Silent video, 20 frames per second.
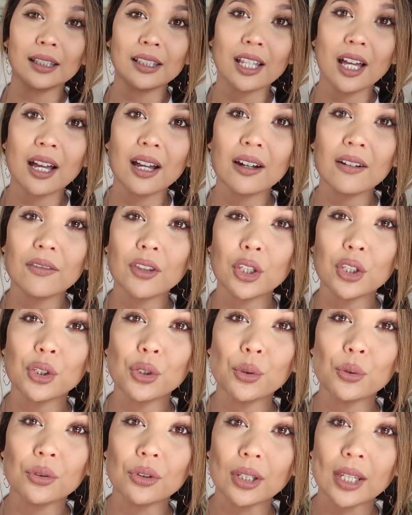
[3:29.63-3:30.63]
I love the
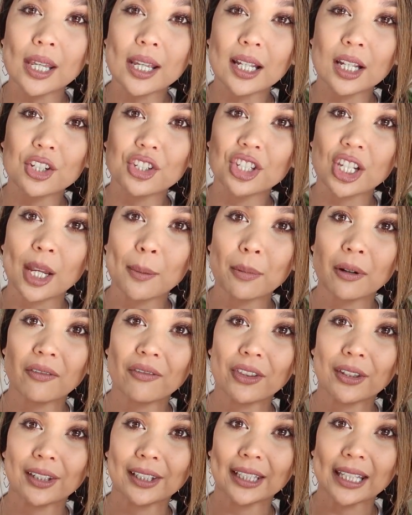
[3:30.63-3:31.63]
unique shape
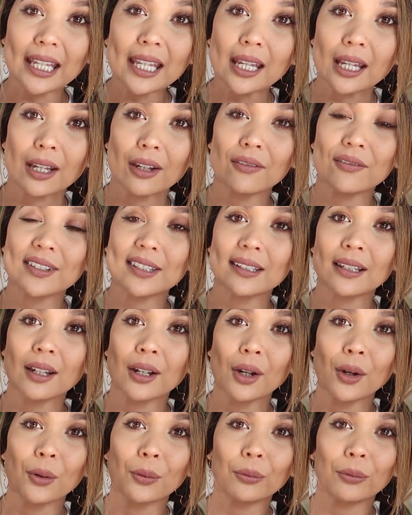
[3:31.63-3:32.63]
of the leaves
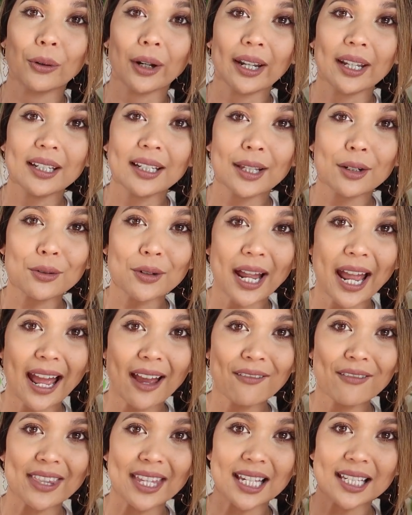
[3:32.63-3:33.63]
right? I don't
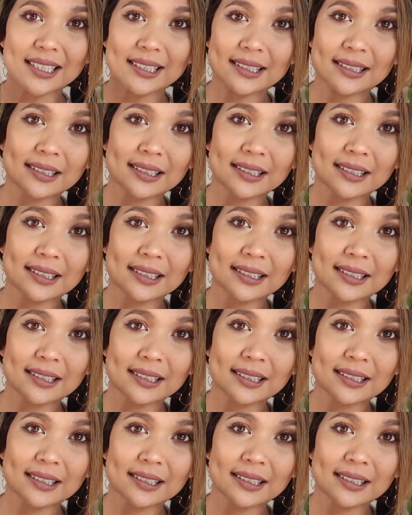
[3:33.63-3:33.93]
have this.